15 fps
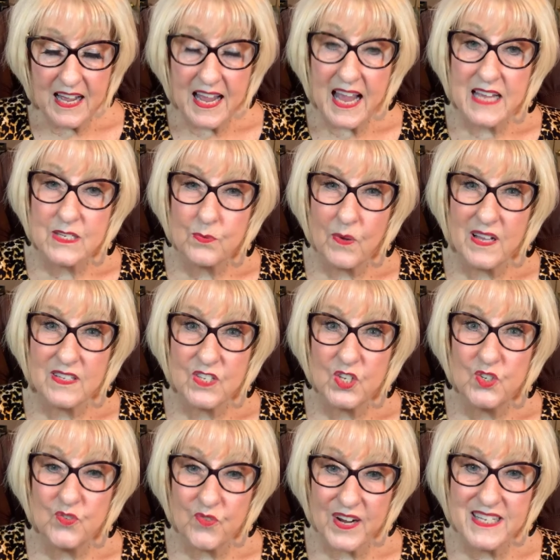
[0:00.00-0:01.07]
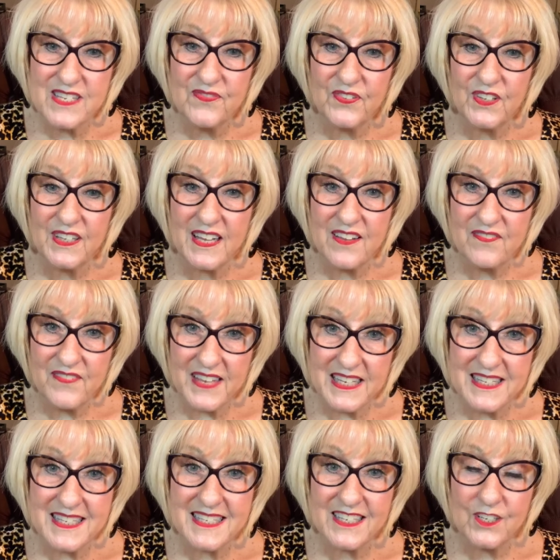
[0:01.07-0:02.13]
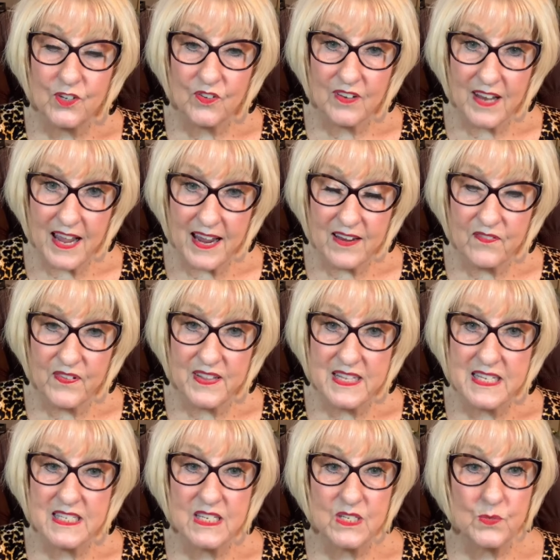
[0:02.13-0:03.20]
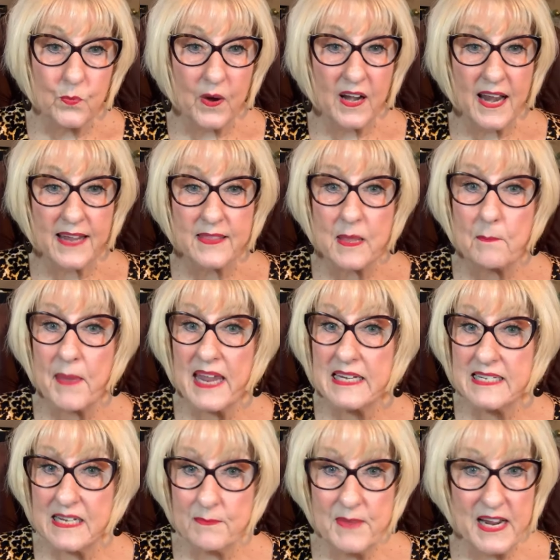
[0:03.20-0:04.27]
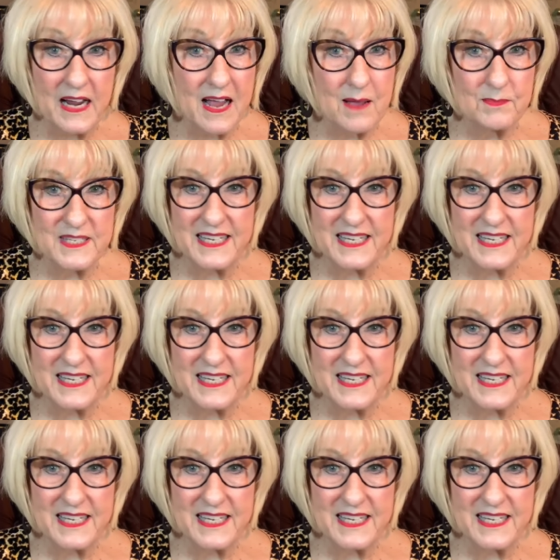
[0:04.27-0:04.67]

as well as stressful events in your life. And this is where like the pandemic comes